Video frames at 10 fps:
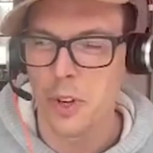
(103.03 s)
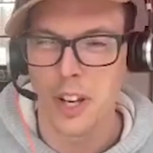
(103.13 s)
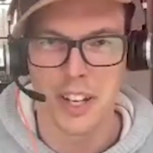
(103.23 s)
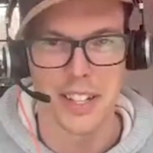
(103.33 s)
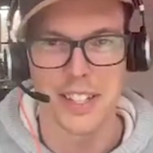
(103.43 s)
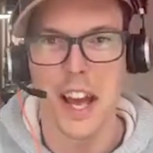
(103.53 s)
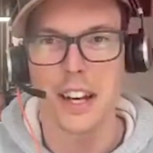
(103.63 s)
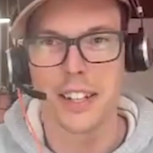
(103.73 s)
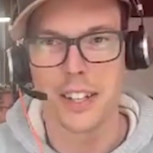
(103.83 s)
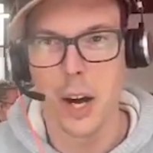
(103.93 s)

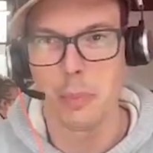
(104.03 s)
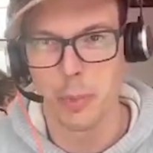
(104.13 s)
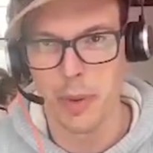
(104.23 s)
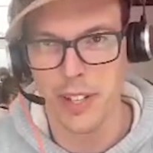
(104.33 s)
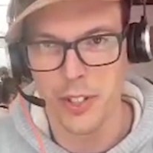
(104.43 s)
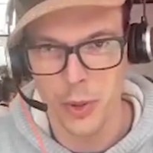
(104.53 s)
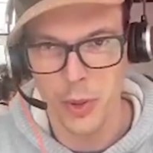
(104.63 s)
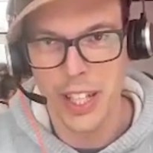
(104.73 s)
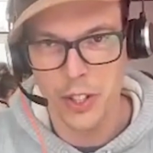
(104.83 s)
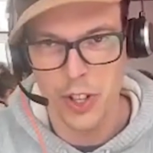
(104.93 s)
exact complement to
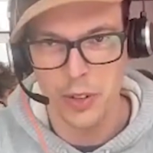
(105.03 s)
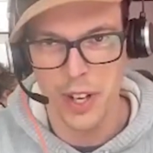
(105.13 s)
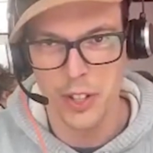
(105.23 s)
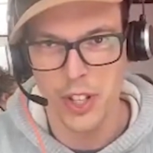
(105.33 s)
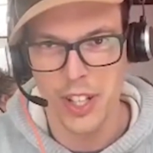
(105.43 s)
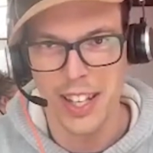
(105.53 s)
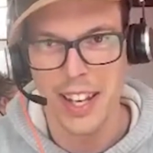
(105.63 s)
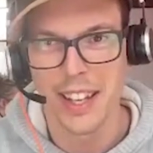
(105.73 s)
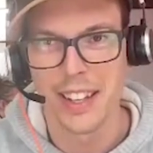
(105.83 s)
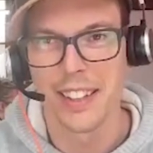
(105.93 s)
lead generation
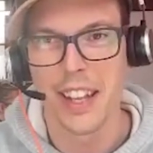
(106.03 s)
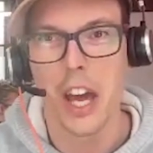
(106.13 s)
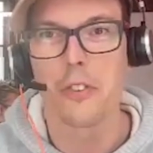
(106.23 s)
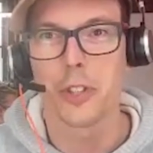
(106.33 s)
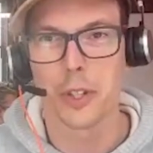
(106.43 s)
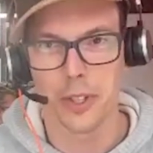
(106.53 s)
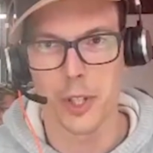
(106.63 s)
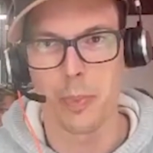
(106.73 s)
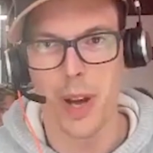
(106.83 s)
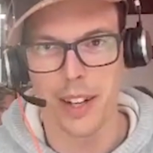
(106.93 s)
in every
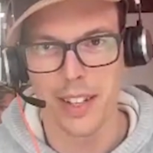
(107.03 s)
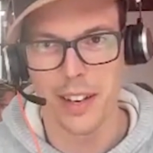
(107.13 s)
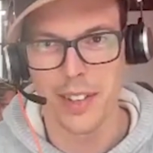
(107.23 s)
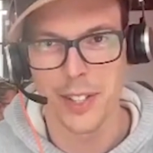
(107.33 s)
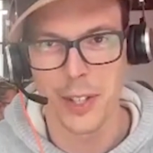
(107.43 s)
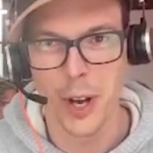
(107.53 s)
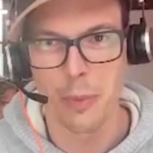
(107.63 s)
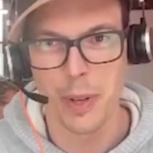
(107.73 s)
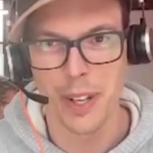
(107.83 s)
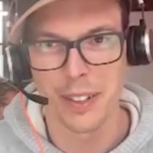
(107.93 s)
respect. Obviously, you're
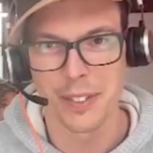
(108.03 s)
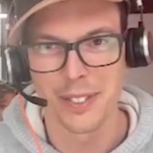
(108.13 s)
helping